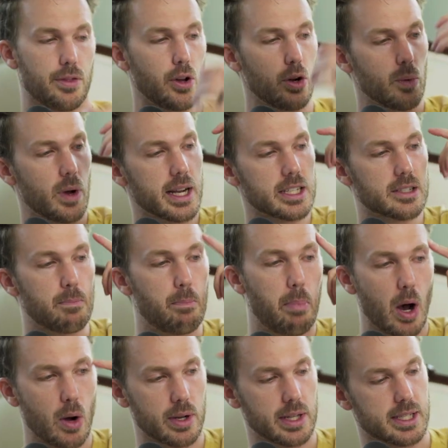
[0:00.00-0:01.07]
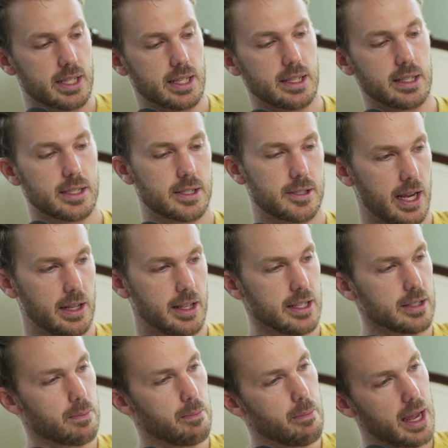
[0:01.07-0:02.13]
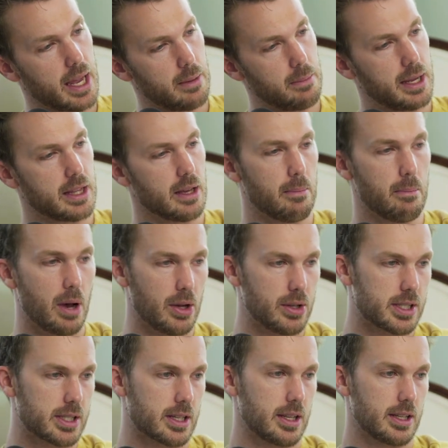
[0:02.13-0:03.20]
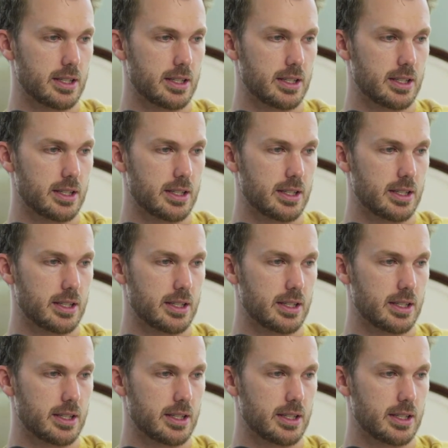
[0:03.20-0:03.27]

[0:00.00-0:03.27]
Third one is bonuses. And this may be the most